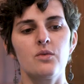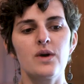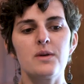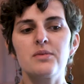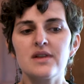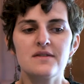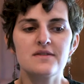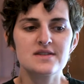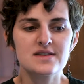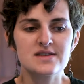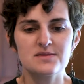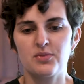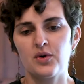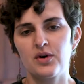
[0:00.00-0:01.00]
We believe this
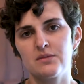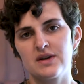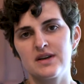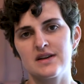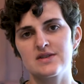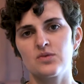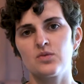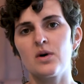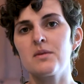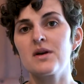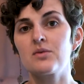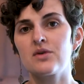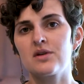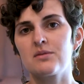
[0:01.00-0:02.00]
is important because a
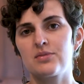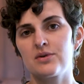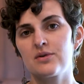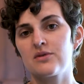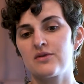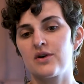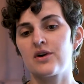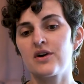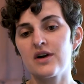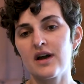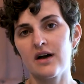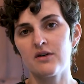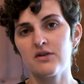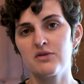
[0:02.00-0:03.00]
woman will improve her
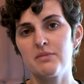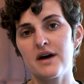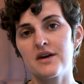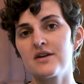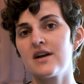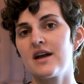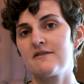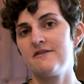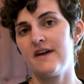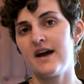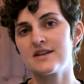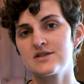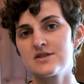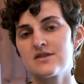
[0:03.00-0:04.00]
health better and
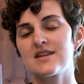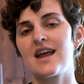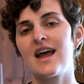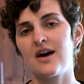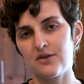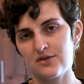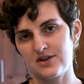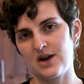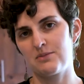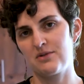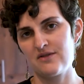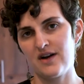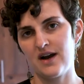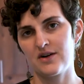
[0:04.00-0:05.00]
faster than a healthcare
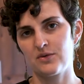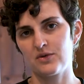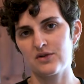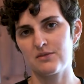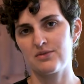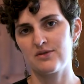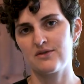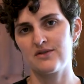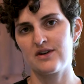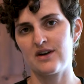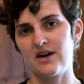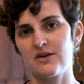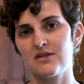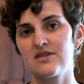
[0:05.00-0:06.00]
provider will improve her
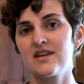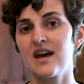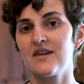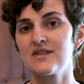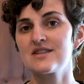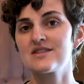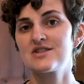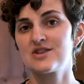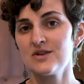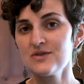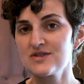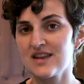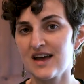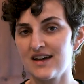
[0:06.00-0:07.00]
health. The evidence
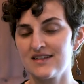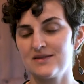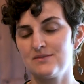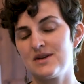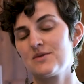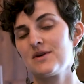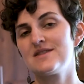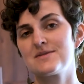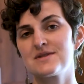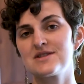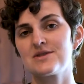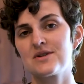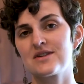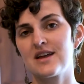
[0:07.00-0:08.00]
shows that, and midwives have
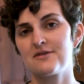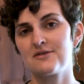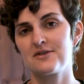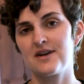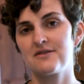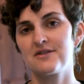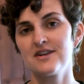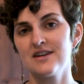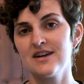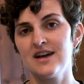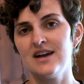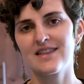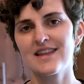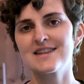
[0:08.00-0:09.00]
been doing that forever,
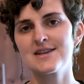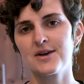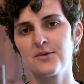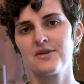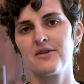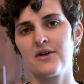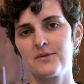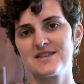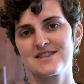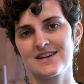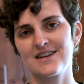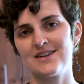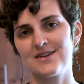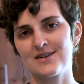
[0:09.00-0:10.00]
and that's how we've always
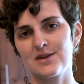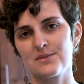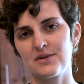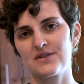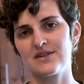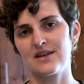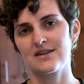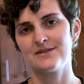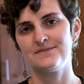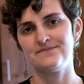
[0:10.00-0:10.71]
done it here at the birth center.